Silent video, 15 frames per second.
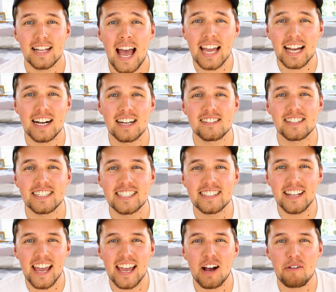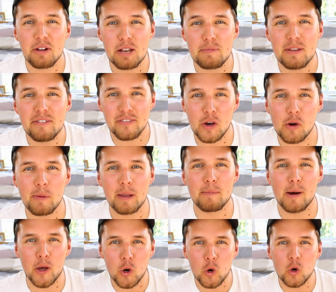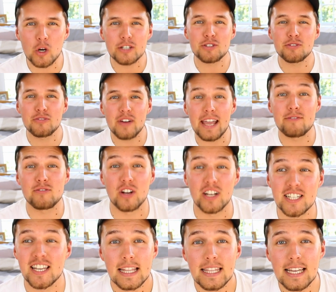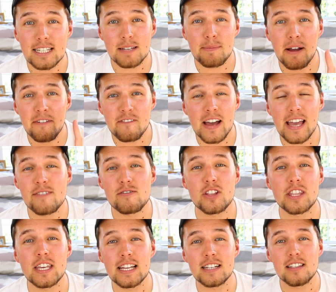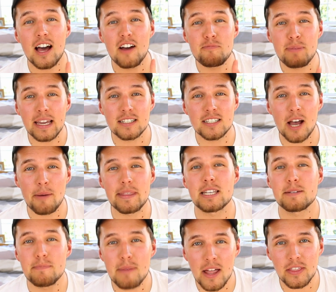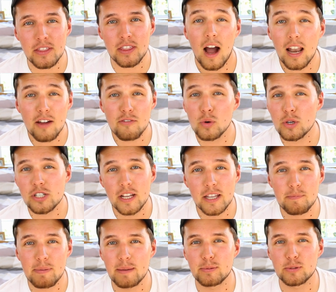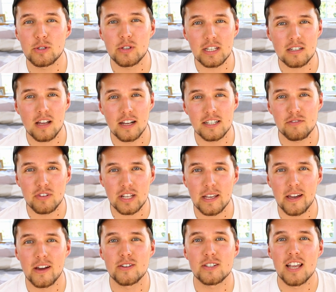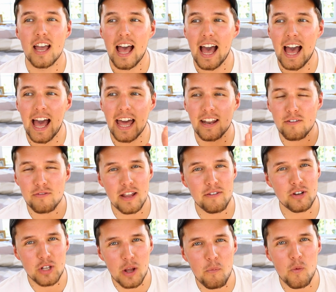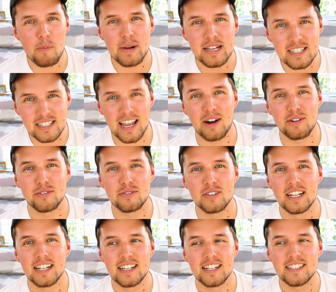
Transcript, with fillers: Hey guys, today I'm going to be filming my August favourites. These are my favourite things that I've picked up this month. I love watching other people do these kinds of videos and I've never done one myself.